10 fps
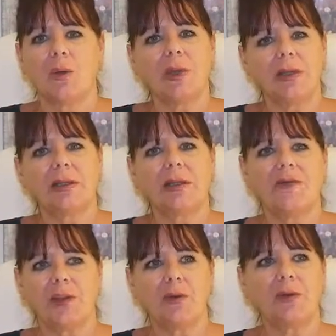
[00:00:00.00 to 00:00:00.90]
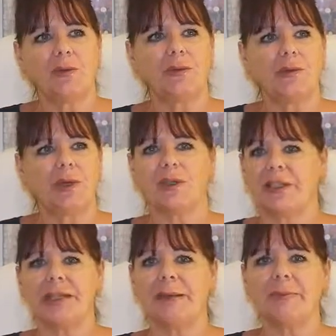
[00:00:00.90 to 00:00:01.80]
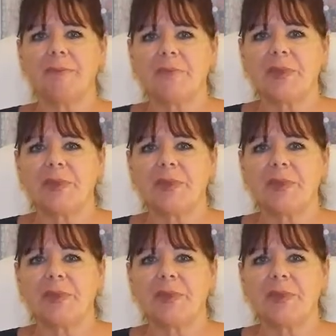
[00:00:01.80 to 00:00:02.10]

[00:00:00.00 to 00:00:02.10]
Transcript: with a feel good in him.